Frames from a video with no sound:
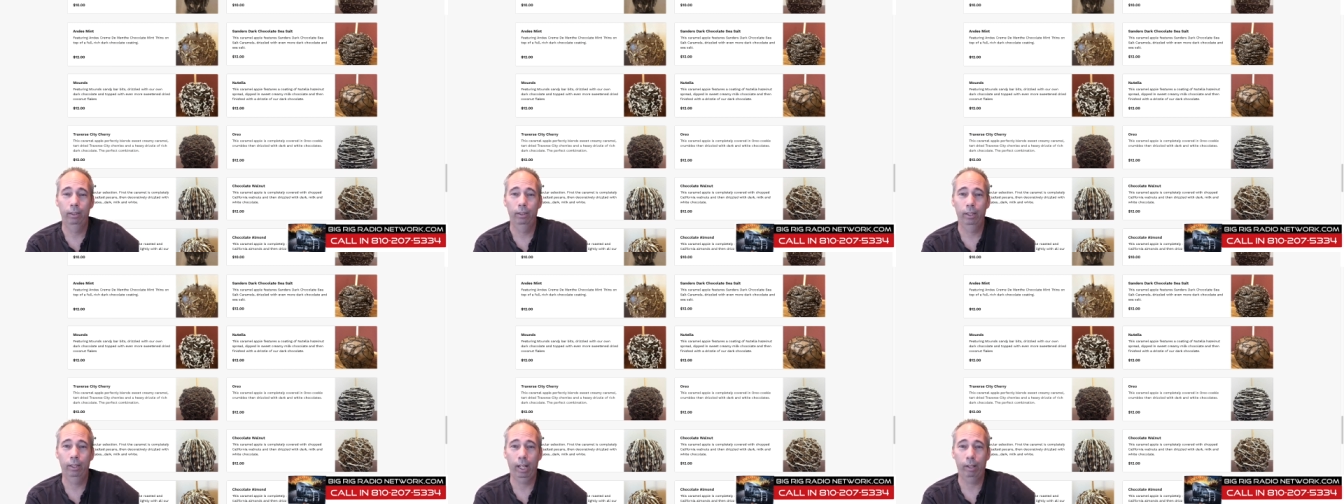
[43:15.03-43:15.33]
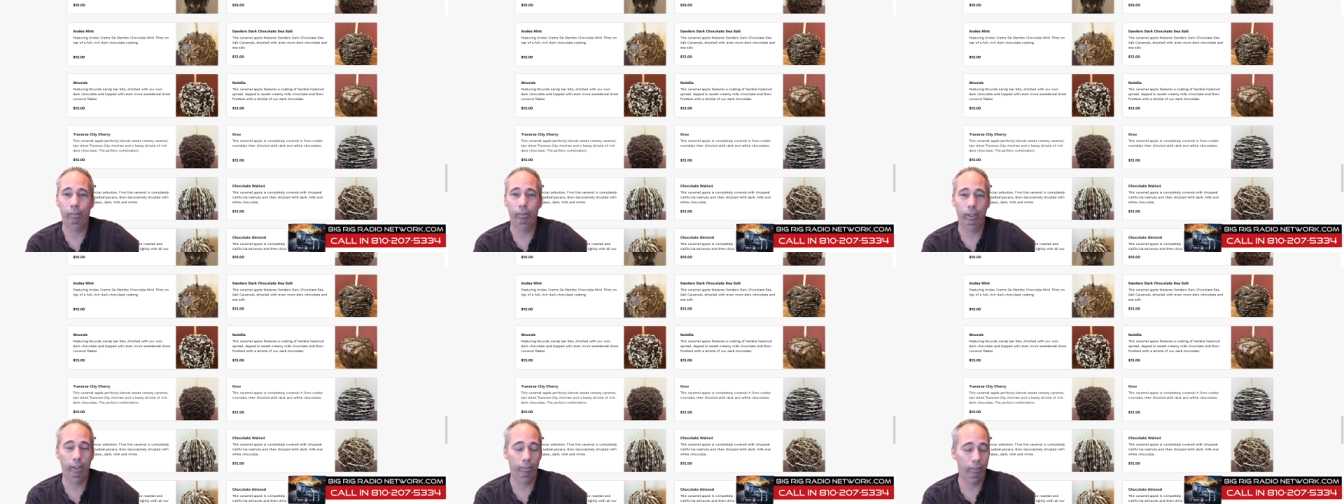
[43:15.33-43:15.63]

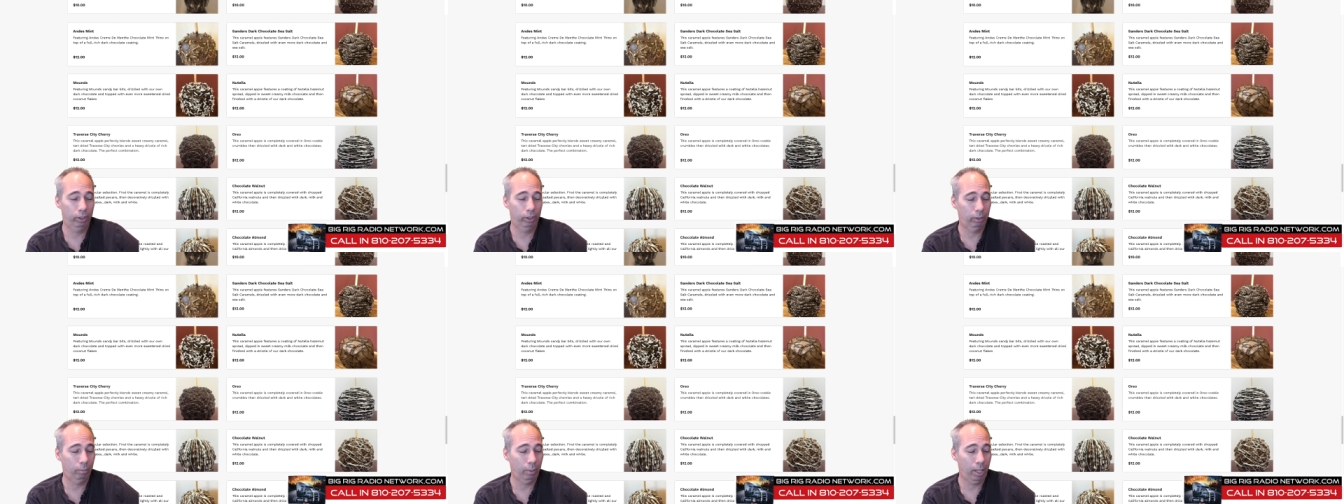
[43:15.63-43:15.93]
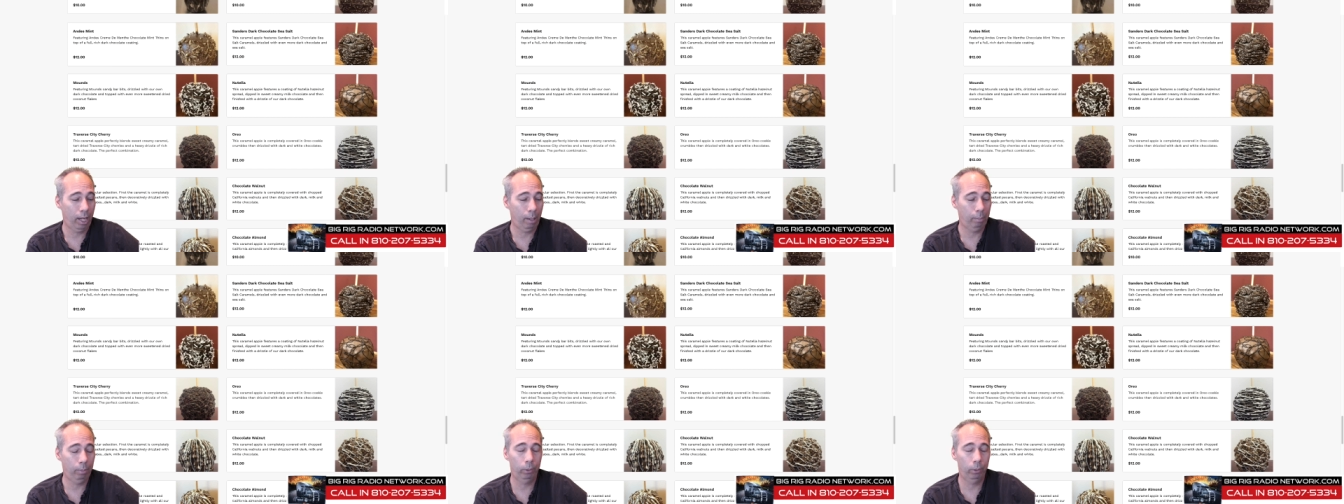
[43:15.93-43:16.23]
Have her deliver some
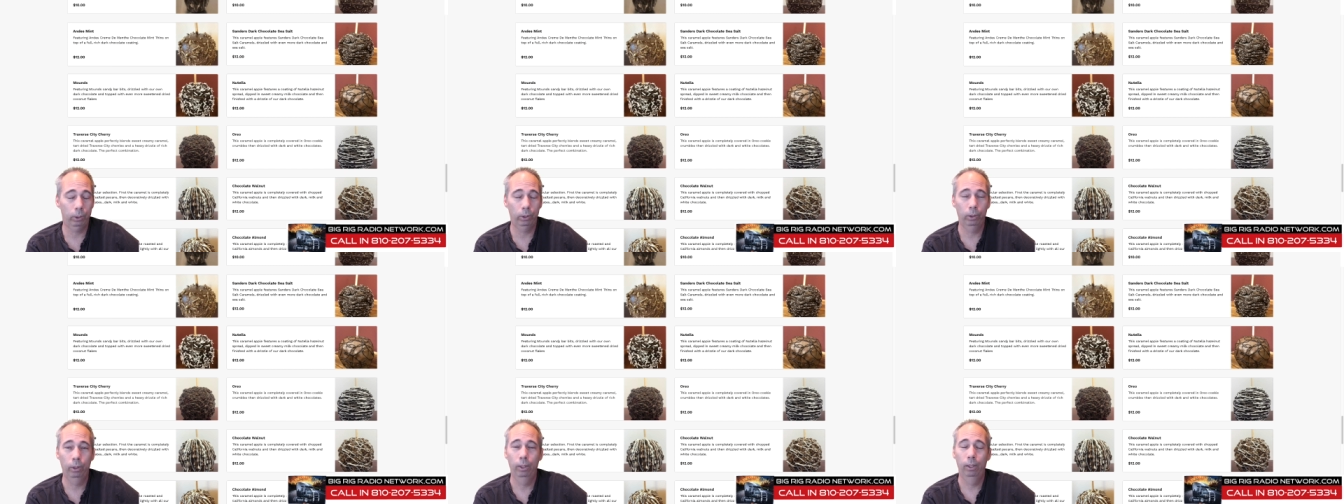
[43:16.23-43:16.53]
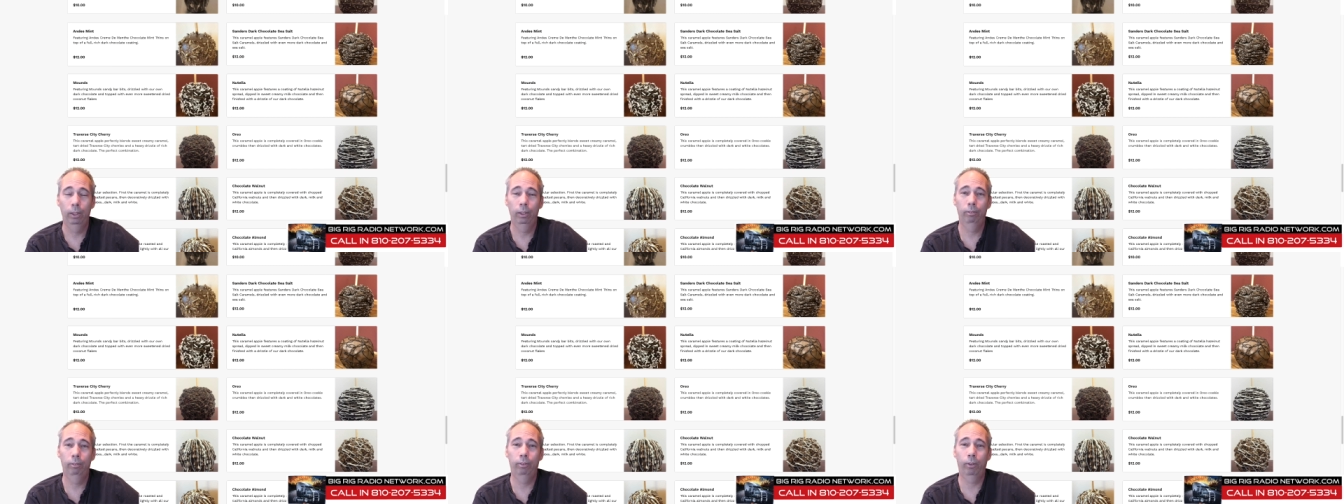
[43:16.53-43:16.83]
apples
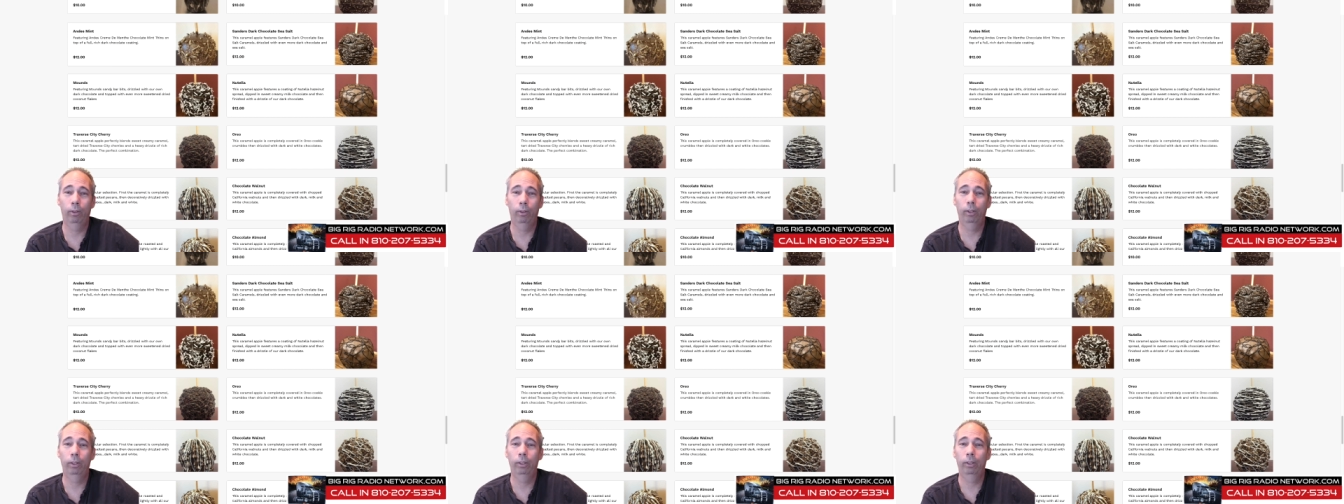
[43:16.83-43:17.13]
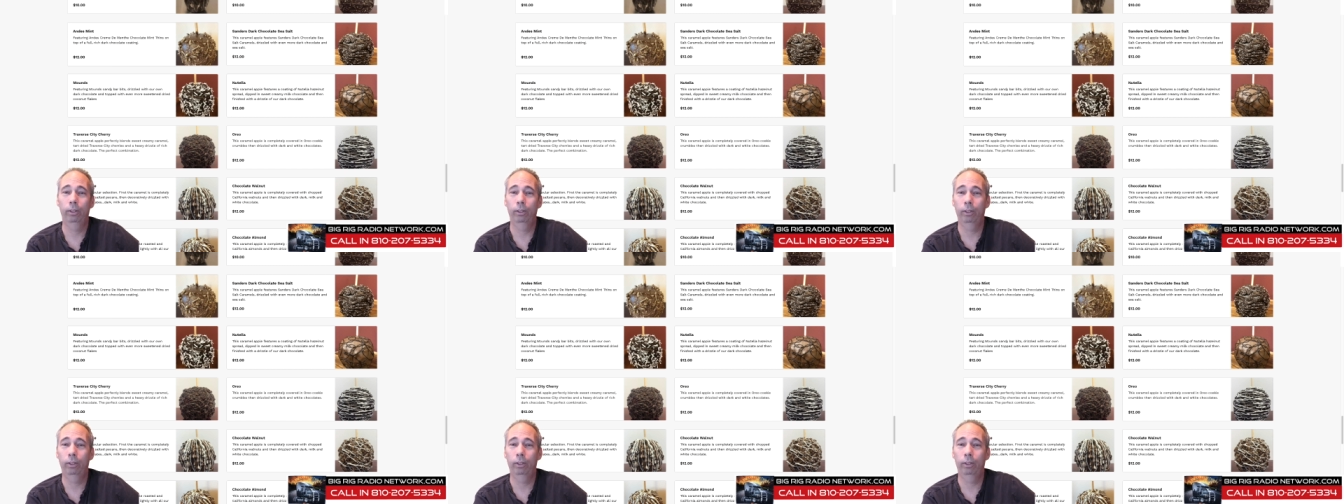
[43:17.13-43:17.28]
for